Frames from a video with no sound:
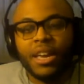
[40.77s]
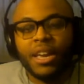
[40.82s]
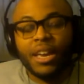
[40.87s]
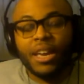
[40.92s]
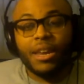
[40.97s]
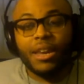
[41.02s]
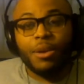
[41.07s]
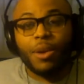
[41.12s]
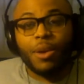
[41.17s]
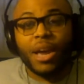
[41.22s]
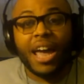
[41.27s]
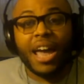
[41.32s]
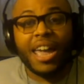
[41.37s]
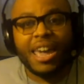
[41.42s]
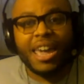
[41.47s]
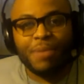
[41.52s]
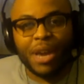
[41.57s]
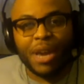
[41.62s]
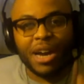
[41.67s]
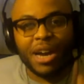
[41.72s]
anyway, I
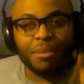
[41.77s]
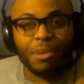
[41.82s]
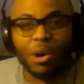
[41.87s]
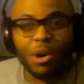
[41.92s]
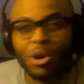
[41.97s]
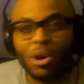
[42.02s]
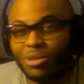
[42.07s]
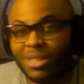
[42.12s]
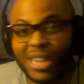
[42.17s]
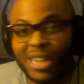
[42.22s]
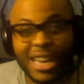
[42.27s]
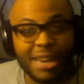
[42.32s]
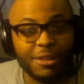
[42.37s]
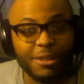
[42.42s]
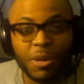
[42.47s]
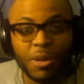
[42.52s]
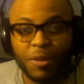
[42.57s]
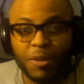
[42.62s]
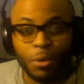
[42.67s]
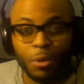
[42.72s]
am your humble host, Dave
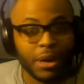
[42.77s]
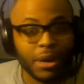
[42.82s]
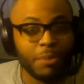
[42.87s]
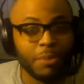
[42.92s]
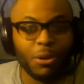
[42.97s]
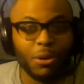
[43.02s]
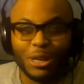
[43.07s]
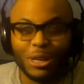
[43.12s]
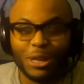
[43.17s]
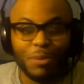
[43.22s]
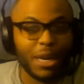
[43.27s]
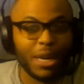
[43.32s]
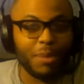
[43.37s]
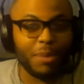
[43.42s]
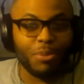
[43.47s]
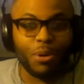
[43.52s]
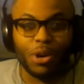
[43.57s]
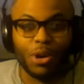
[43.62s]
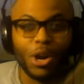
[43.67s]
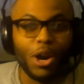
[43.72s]
Smith, Pretty Boy Smitty,
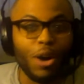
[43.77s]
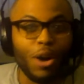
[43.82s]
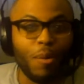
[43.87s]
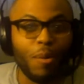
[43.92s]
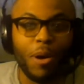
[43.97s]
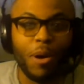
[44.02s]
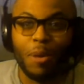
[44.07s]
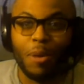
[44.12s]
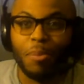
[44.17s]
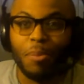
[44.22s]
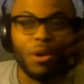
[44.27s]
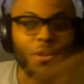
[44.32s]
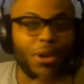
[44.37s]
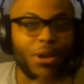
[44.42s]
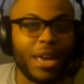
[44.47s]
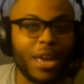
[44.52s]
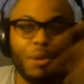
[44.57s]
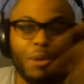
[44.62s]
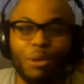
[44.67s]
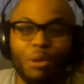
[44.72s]
Protocol Paul, Pearl
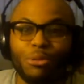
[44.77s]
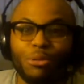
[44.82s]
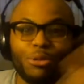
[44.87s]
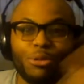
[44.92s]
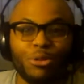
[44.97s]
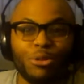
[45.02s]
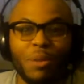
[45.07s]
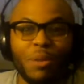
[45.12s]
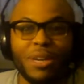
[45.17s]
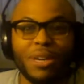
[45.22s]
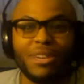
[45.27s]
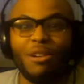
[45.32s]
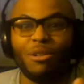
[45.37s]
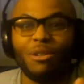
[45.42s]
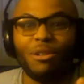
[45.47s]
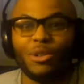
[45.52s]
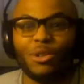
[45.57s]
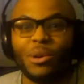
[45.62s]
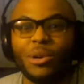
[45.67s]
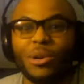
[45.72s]
Game, Ultra Smith Dog
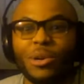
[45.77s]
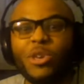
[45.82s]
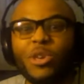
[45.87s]
Trill.